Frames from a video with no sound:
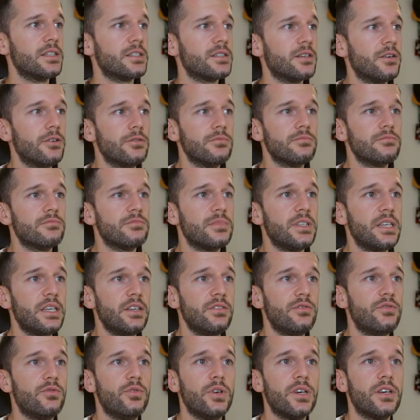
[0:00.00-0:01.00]
So
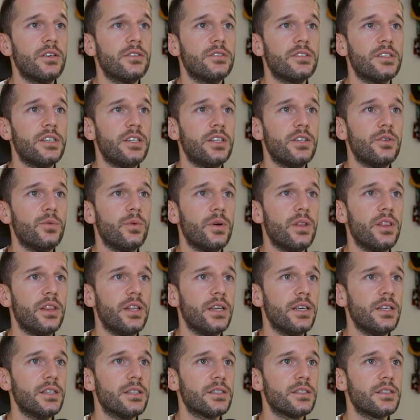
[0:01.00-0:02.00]
if we continue with
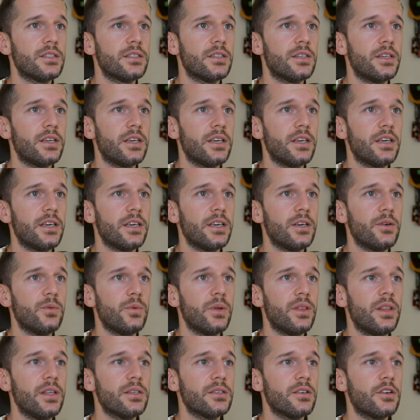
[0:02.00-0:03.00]
this, uh,
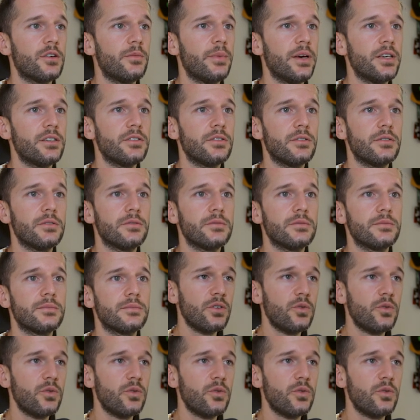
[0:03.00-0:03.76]
with this automation,